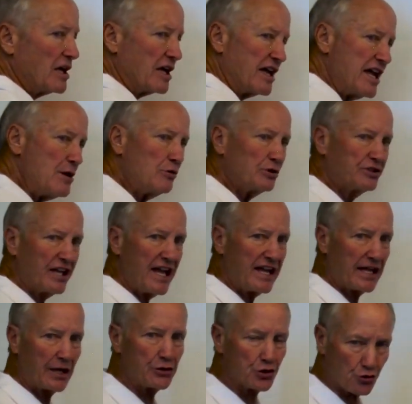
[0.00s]
he will
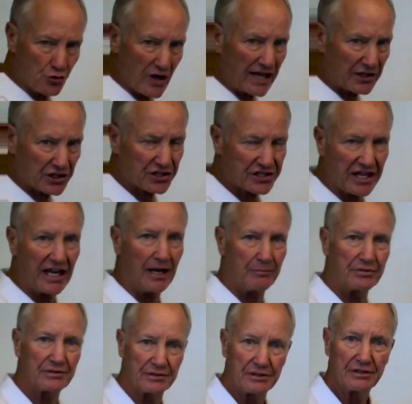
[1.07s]
take a direct
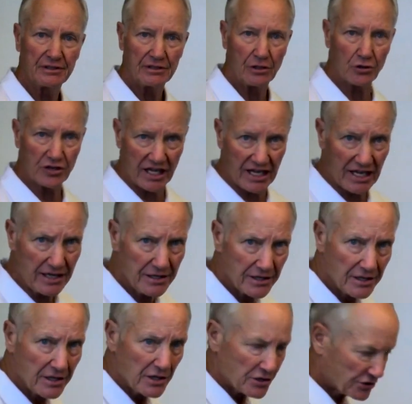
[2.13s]
step, okay?
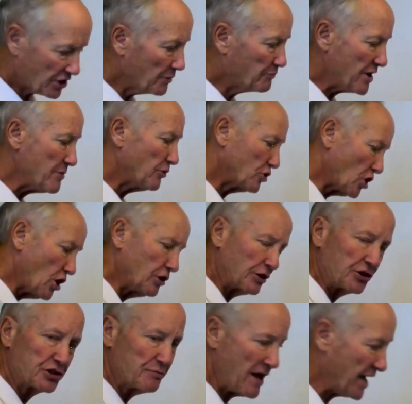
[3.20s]
Some people call it
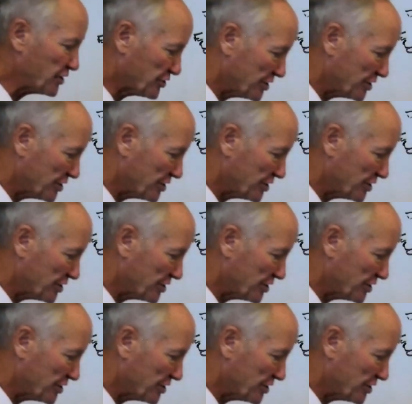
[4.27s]
a smash